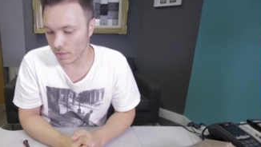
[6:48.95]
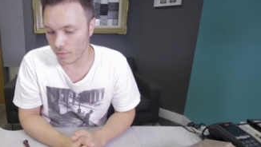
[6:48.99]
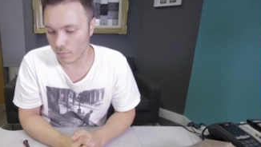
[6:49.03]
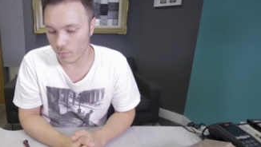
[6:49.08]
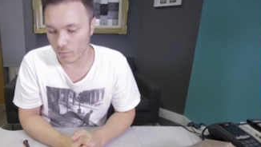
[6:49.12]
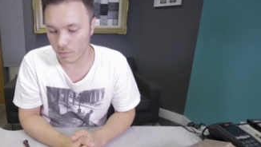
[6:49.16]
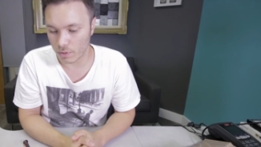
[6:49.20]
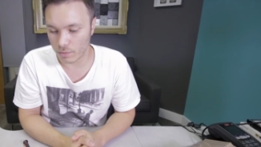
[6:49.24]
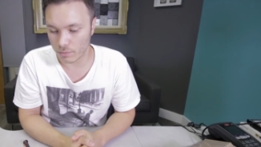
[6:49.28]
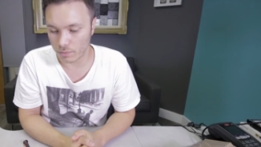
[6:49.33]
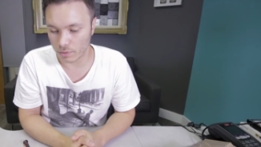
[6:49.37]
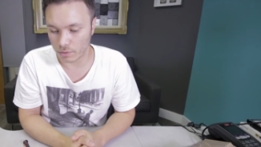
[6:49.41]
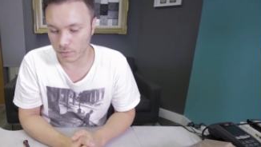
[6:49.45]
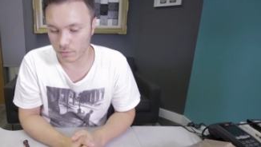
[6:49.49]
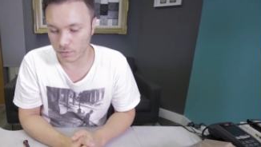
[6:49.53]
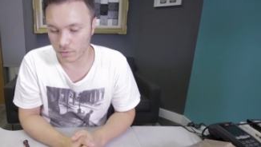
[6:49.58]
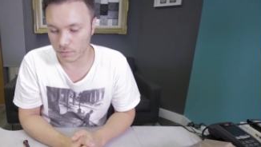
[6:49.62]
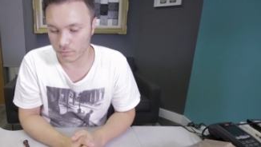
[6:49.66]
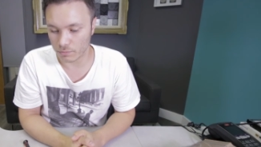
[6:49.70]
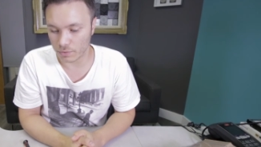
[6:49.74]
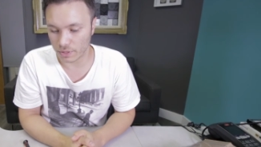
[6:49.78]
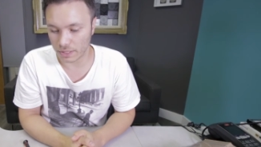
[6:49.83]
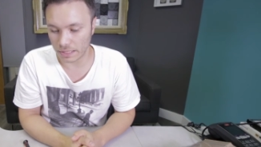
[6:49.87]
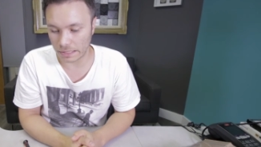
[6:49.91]
we will
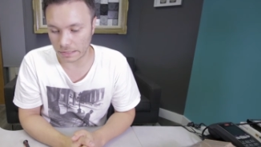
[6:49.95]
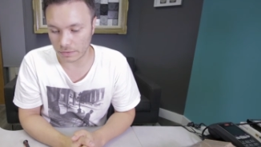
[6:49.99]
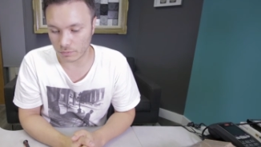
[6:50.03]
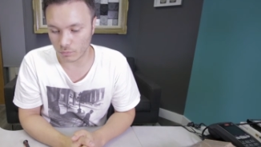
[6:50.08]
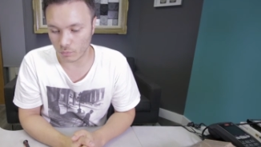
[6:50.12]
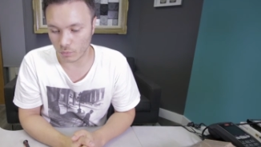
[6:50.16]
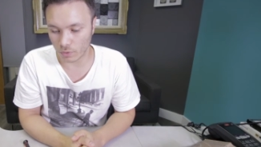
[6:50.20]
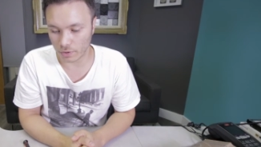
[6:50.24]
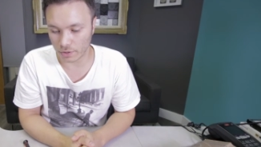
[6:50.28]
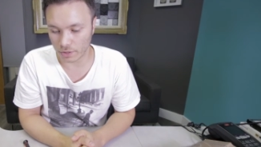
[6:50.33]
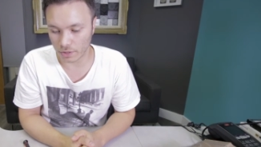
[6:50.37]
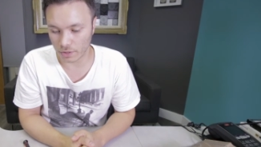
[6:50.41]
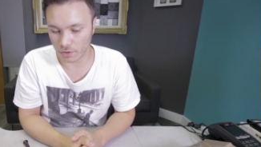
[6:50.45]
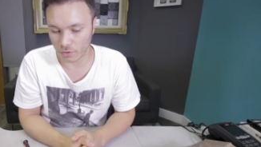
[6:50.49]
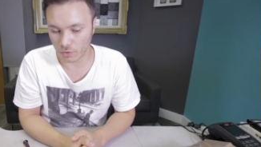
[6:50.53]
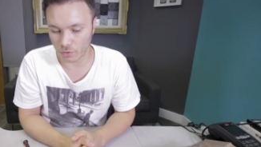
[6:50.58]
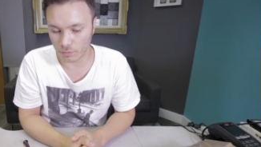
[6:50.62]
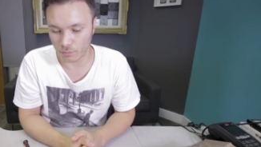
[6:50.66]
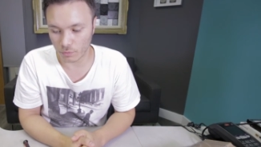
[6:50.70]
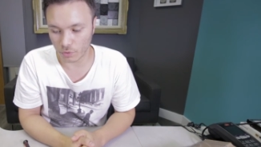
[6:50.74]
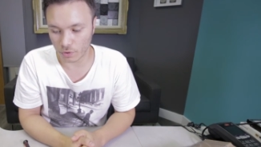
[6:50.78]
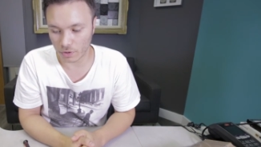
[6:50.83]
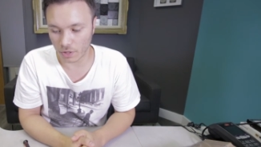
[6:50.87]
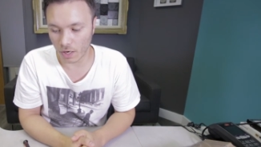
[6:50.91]
begin working
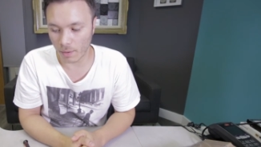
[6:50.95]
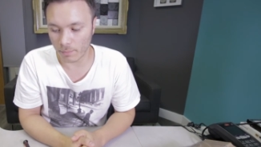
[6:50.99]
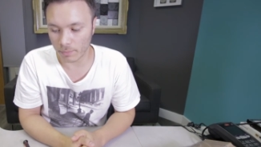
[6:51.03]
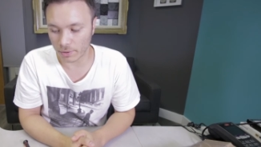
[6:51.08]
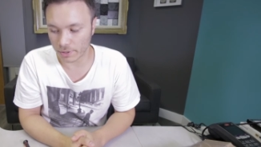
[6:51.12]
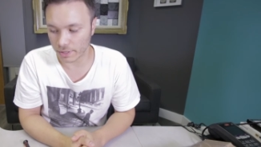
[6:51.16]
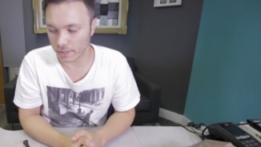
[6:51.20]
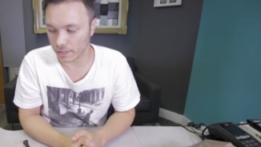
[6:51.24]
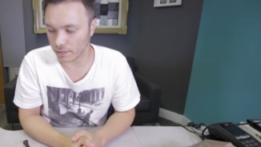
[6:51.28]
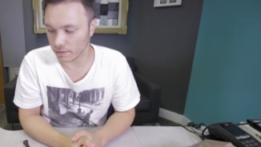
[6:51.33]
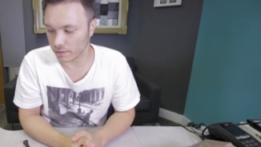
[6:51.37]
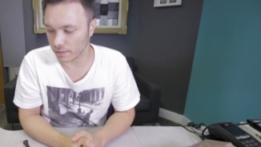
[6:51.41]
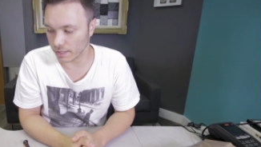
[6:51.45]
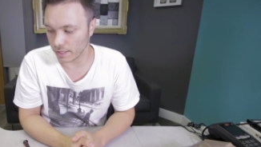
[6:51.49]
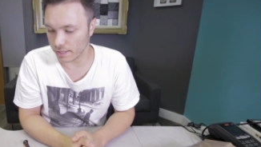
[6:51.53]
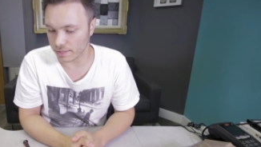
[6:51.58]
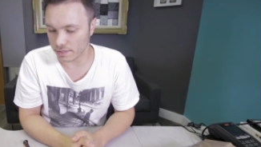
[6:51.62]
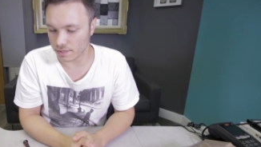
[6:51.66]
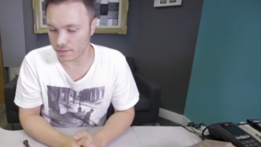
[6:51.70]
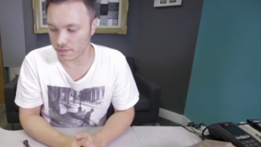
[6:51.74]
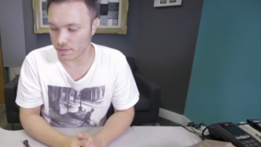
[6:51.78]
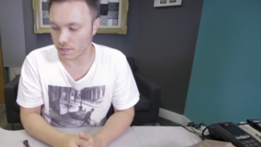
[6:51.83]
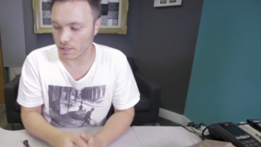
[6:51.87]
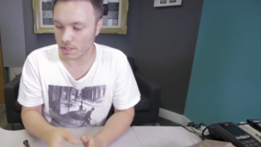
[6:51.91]
on more complicated
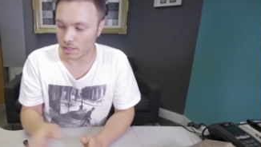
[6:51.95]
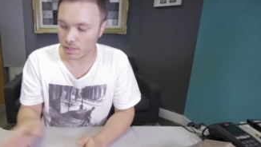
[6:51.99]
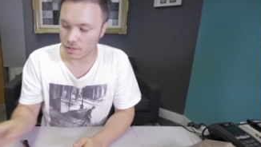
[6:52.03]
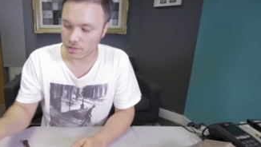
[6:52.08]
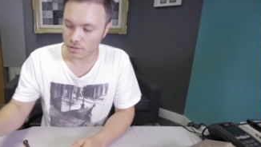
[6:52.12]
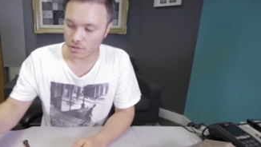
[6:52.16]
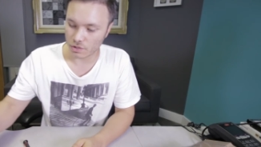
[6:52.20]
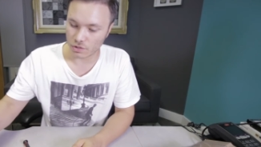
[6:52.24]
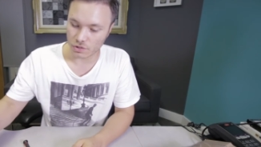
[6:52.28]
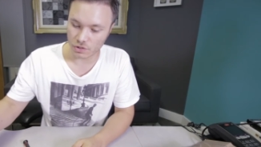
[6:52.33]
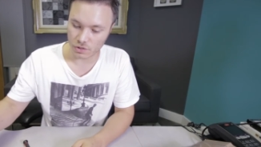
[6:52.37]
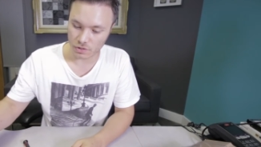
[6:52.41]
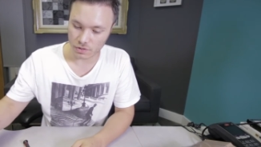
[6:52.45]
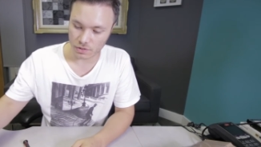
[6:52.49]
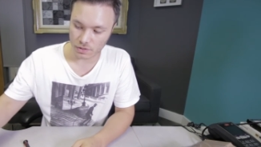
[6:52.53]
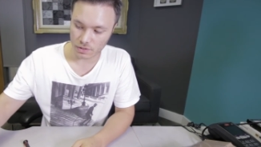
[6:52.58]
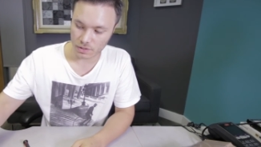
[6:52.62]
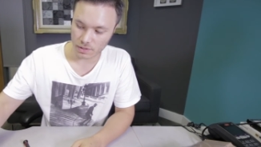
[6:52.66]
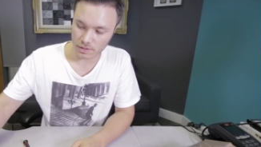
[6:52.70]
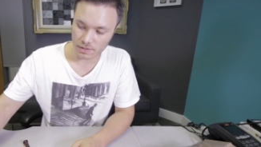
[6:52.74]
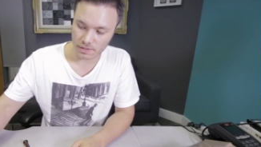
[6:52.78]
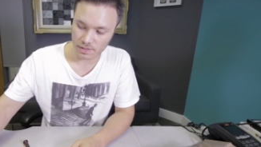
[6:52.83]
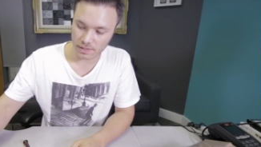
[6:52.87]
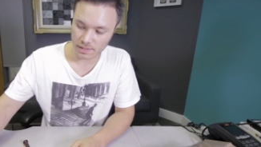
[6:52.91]
cases such as
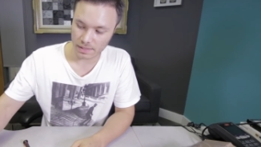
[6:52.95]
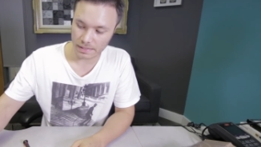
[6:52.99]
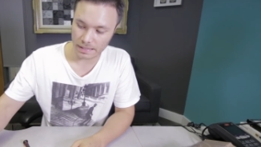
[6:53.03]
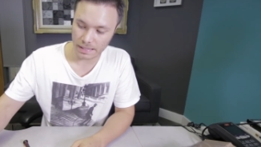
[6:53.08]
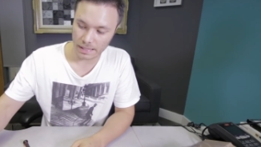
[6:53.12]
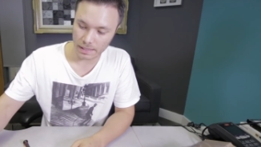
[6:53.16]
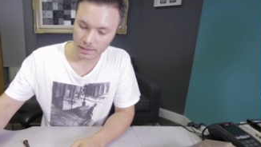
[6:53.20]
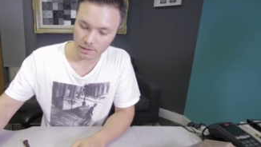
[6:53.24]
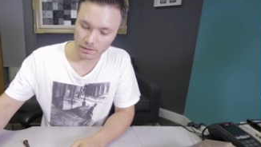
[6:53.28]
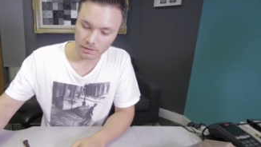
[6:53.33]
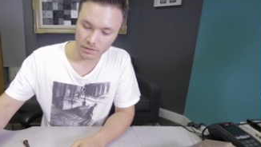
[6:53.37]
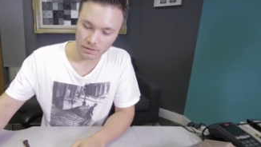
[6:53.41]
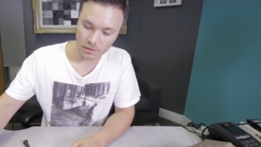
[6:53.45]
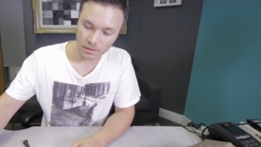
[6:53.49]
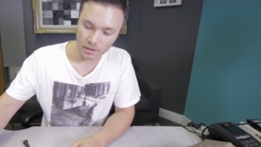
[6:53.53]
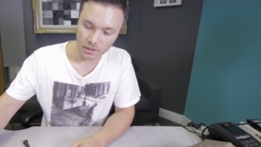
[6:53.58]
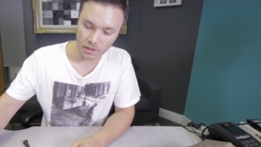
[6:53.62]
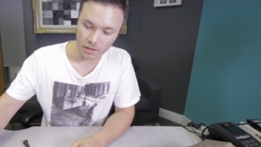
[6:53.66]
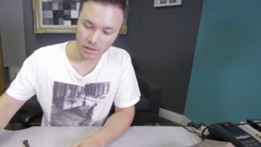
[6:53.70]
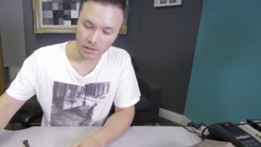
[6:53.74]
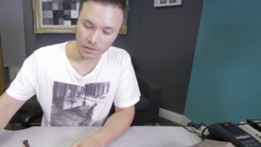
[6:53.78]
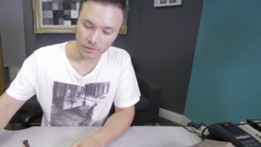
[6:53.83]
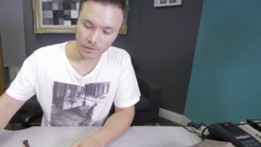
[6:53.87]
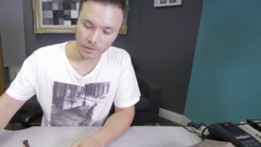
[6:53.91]
the Seagate
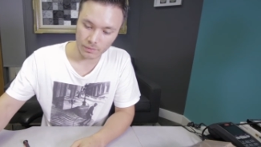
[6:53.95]
uh,